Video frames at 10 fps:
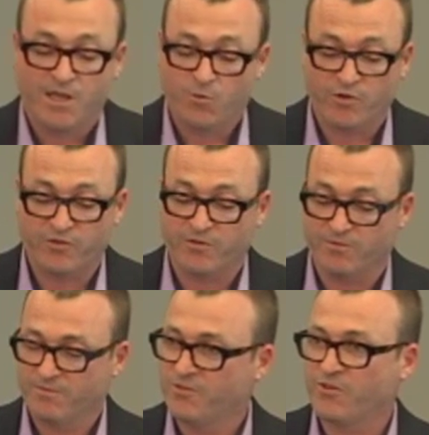He wasn't
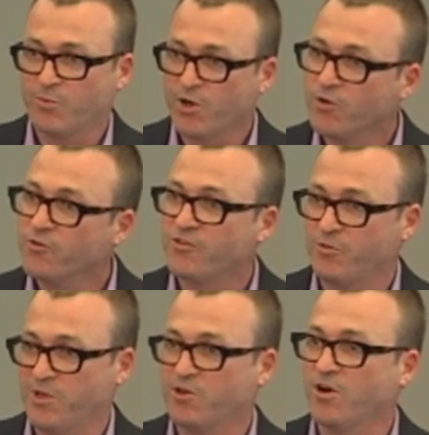supposed
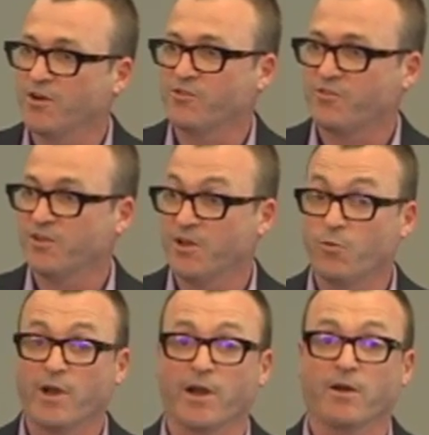to be consciously
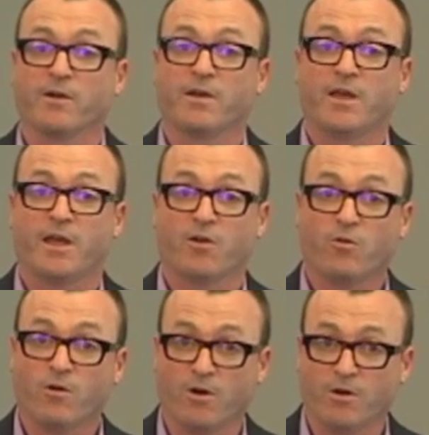aware at
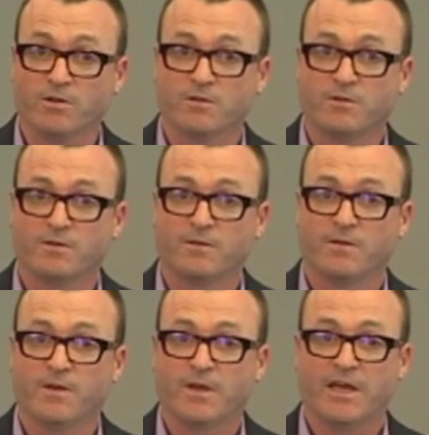all,
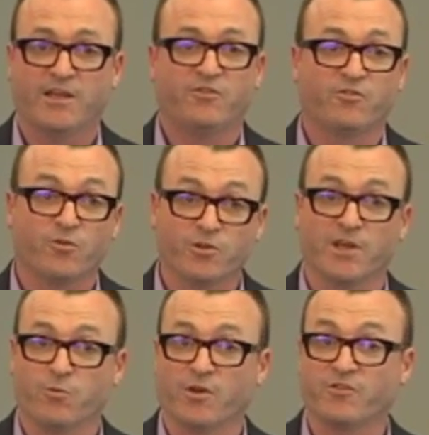and he
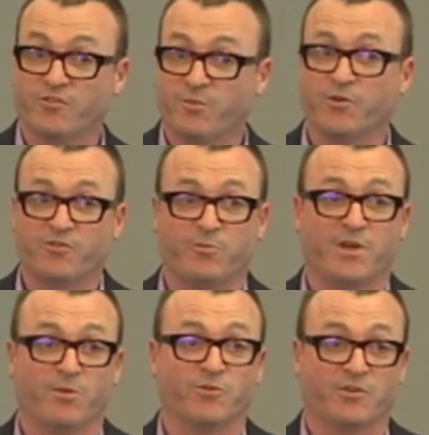certainly wasn't supposed to
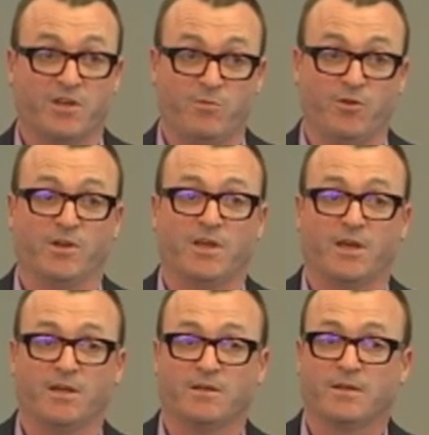be able to
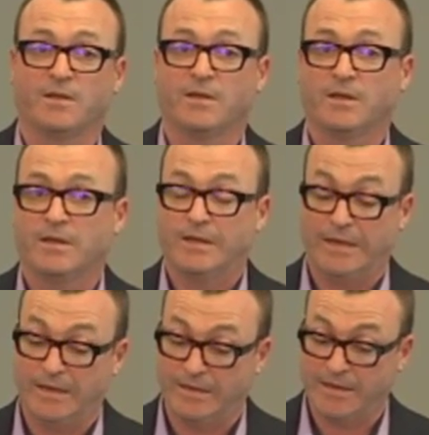communicate.
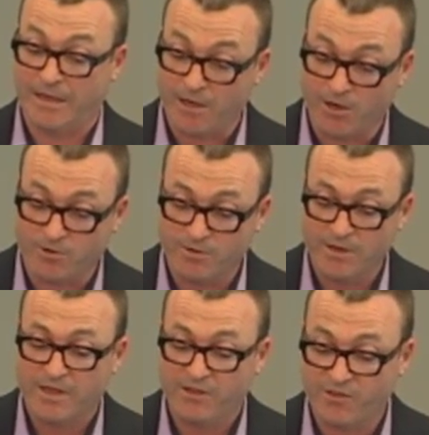And now
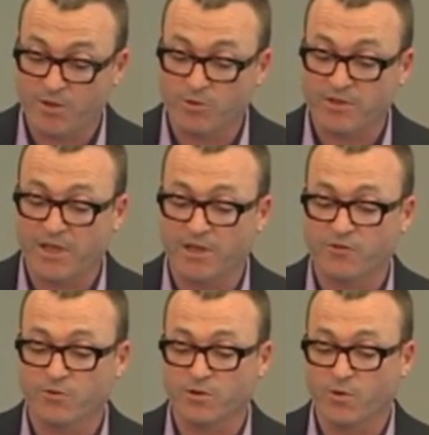he's able to
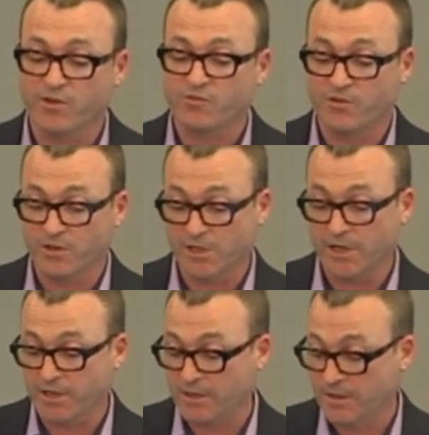answer a question
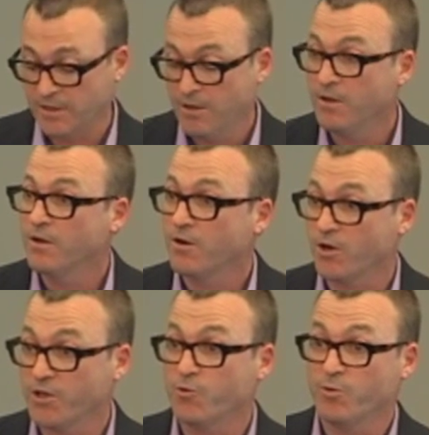like,
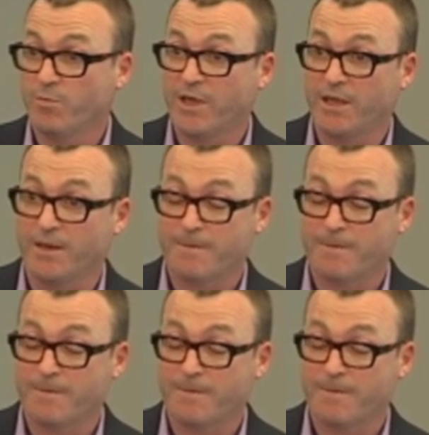"Are you in pain?"